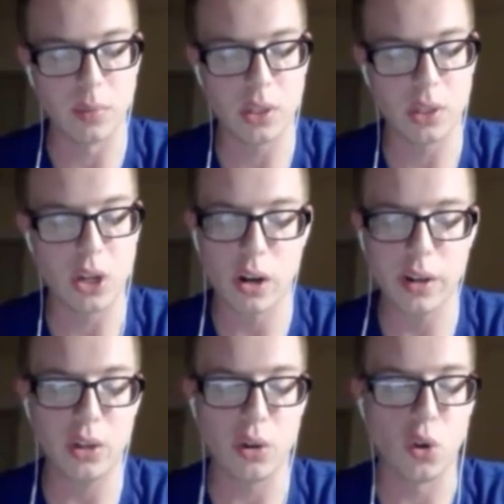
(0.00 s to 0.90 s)

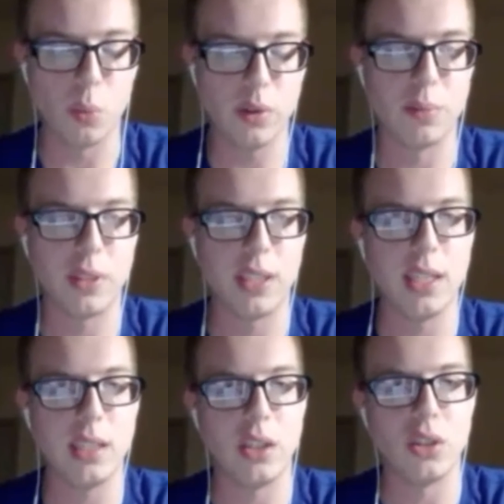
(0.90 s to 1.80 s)
Kari Coleman from
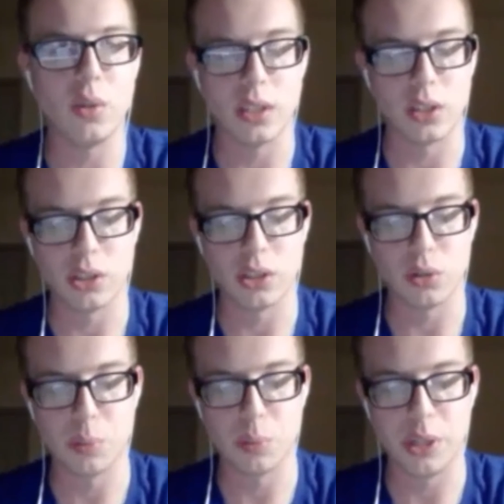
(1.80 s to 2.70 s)
TCU has also
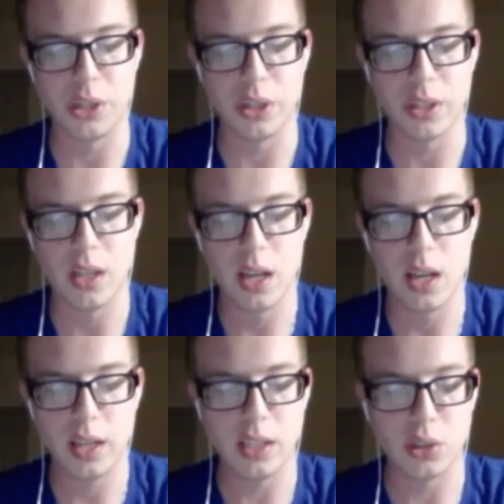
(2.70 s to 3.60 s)
looked pretty good.
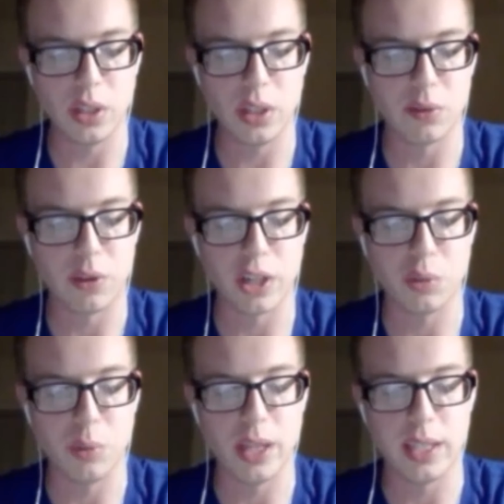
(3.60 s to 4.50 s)
He's only a
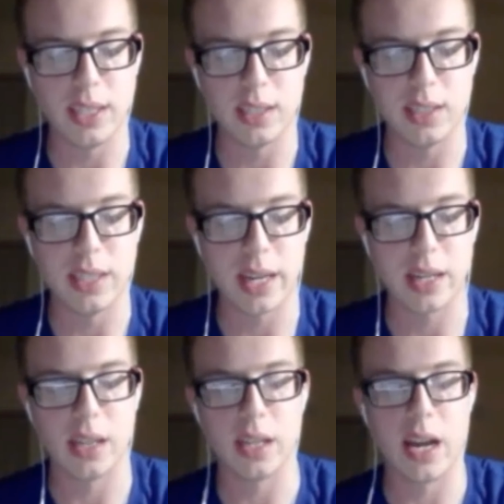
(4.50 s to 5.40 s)
freshman, and he's
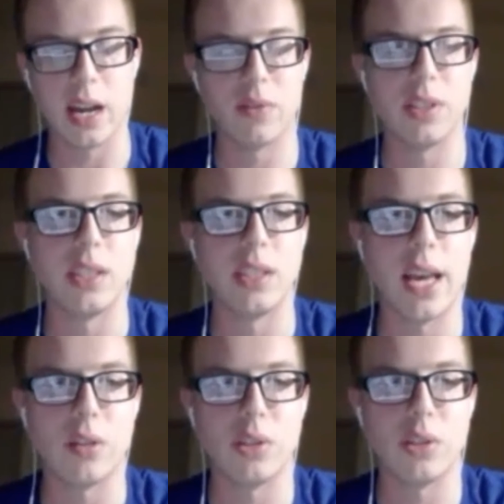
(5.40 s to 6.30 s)
second in the conference in
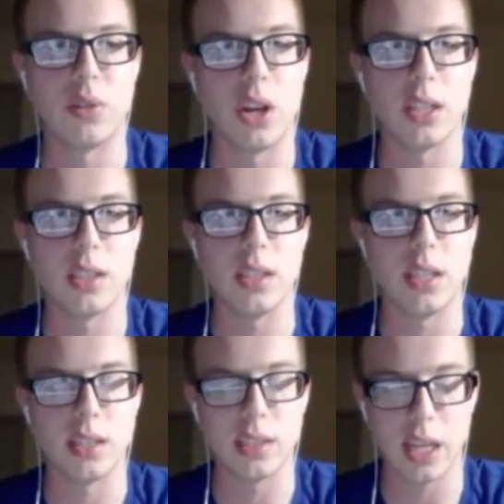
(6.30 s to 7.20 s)
tackles for loss
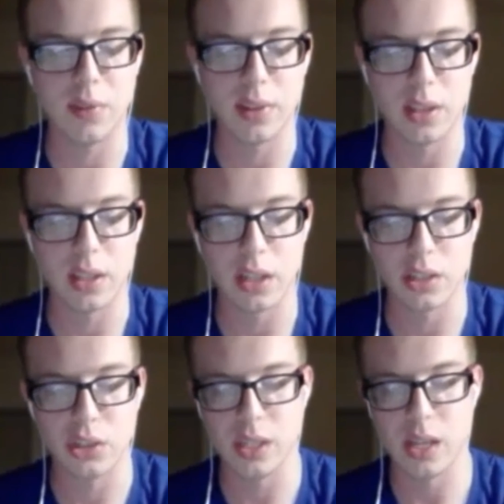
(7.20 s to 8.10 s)
and 7th in the
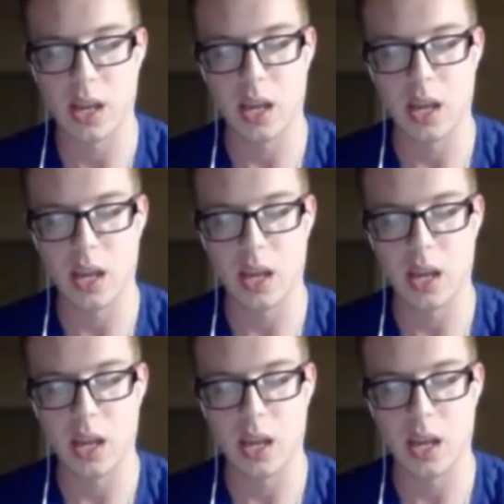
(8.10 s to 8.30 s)
country.